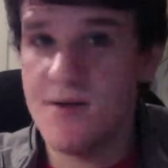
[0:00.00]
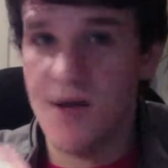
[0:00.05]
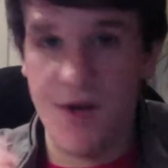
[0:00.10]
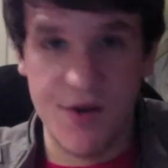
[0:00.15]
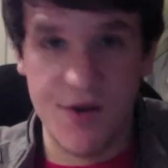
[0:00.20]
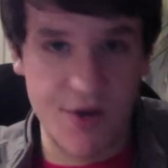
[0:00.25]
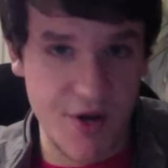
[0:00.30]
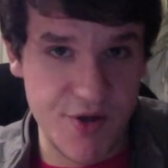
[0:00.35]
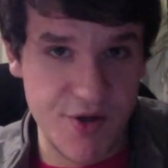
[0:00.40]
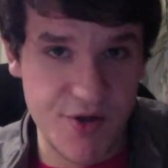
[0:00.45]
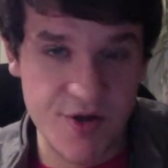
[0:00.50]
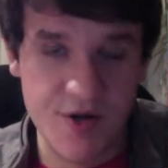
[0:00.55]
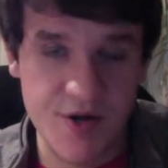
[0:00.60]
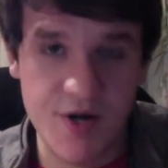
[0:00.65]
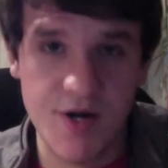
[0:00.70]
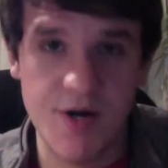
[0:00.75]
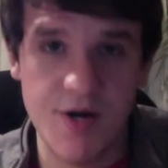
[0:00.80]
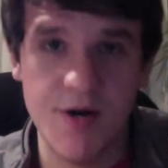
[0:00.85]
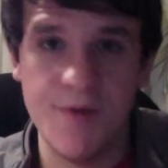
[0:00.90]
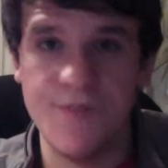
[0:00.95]
Another
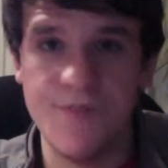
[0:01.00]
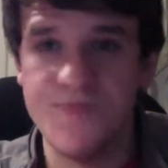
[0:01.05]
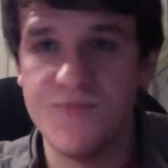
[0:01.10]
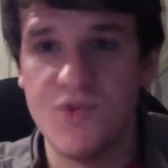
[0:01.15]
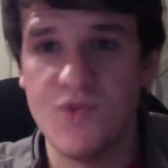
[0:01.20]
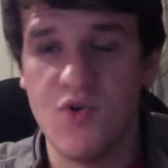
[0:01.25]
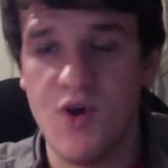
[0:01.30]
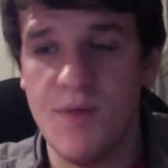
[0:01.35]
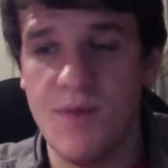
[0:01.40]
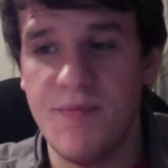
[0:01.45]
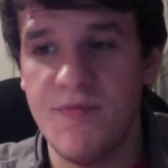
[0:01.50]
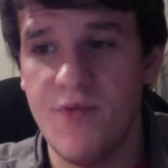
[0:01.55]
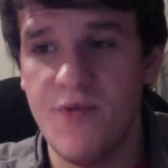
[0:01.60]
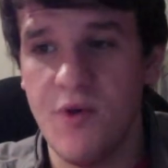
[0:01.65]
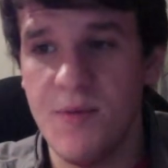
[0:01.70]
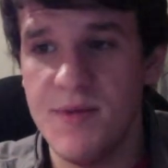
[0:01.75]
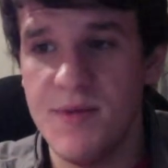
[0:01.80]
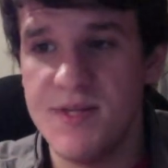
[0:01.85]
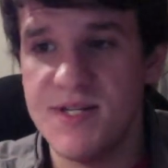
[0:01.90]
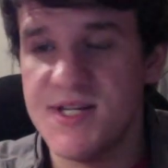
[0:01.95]
um, great
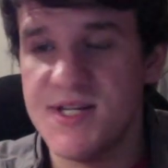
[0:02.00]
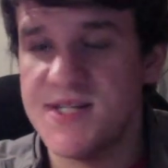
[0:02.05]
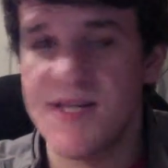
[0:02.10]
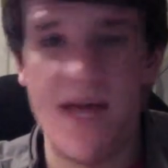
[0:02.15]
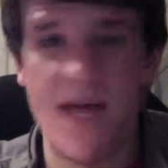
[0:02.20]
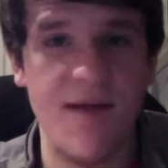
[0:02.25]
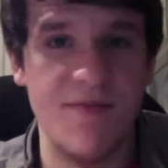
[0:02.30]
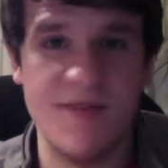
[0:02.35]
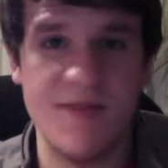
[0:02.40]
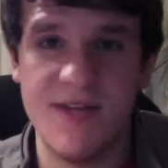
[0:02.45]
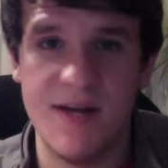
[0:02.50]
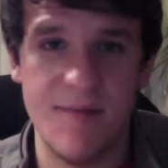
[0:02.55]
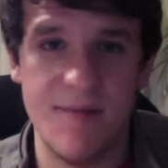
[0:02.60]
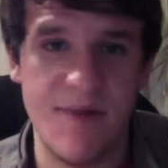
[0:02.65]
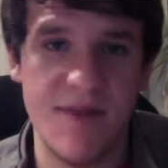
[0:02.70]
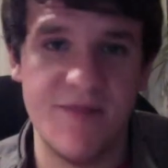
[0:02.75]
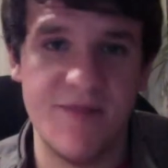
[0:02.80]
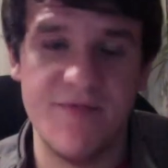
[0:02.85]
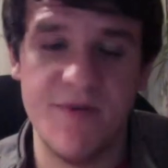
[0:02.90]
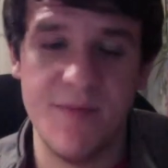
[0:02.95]
performance. Just everything
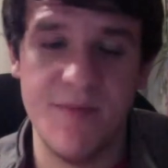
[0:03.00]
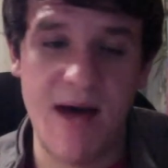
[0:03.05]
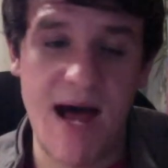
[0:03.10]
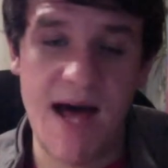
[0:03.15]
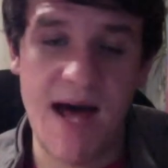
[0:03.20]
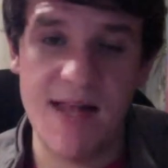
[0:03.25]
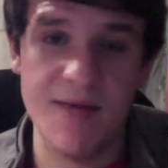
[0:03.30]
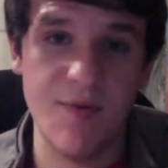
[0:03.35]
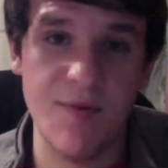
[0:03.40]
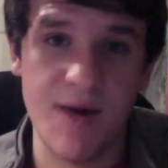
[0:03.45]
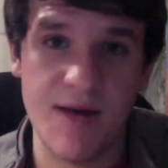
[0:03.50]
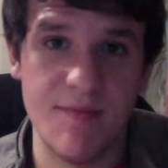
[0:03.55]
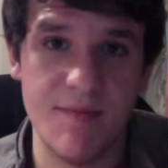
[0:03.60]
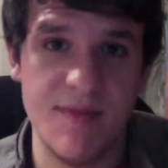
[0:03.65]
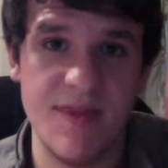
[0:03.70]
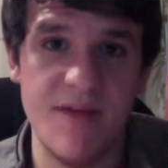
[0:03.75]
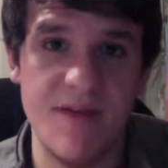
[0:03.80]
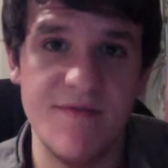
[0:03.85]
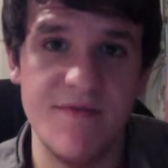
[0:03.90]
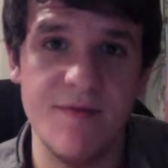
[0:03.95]
about the film. Highly
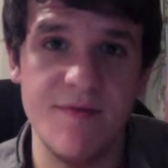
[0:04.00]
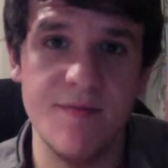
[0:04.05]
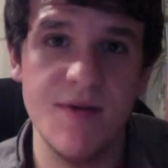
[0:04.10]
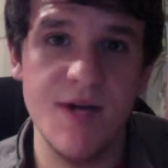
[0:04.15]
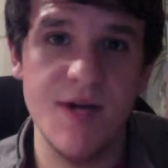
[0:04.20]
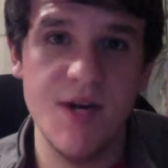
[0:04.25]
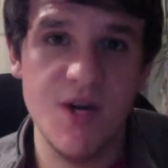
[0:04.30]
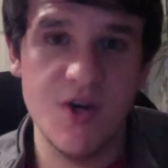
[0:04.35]
recommend that film.